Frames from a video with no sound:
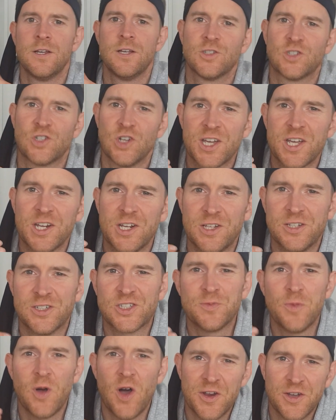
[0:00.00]
So looking at the
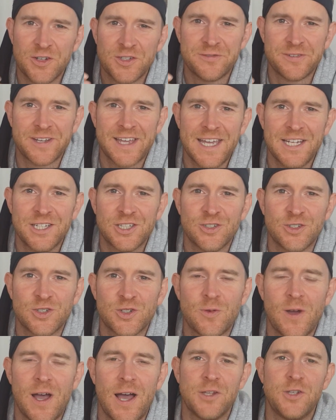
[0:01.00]
smart notifications
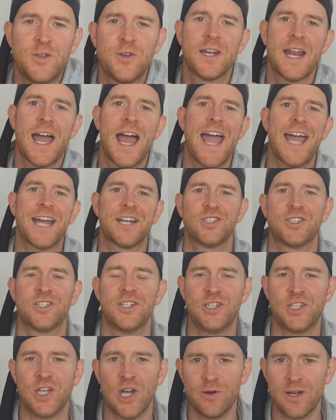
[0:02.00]
as well, you can
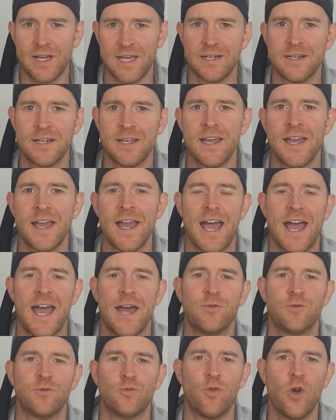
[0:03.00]
actually go in
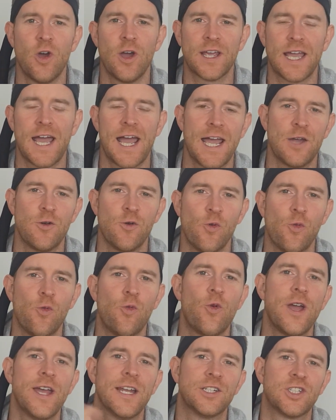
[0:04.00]
and work out
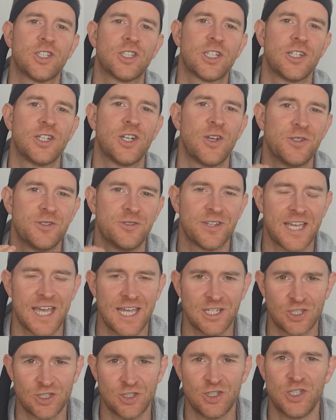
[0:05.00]
which
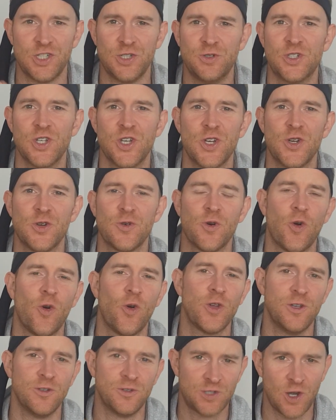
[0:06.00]
notifications you do
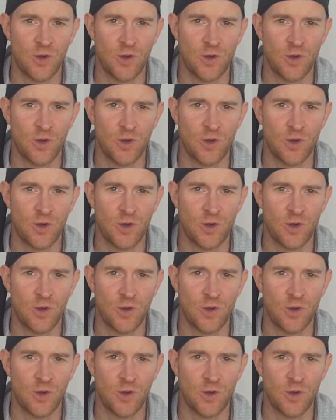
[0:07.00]
or you